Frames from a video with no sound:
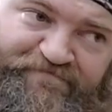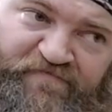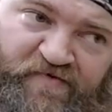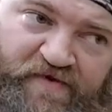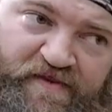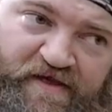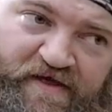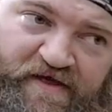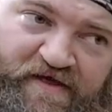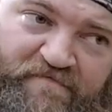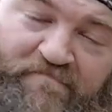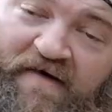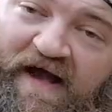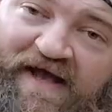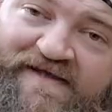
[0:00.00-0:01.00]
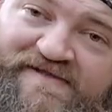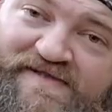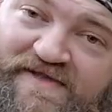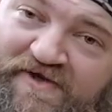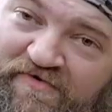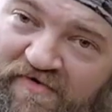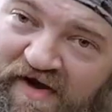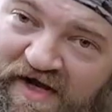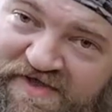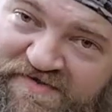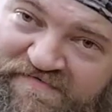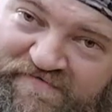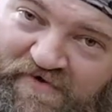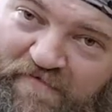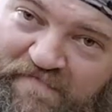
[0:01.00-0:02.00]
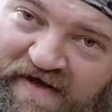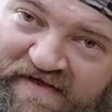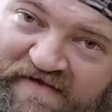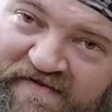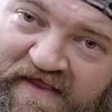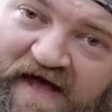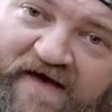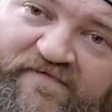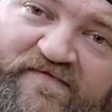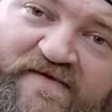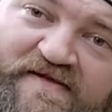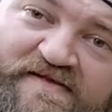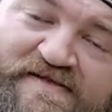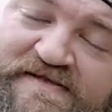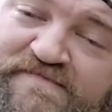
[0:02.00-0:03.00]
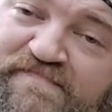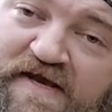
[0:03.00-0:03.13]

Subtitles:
For the mice in the garage, going back to that, for instance,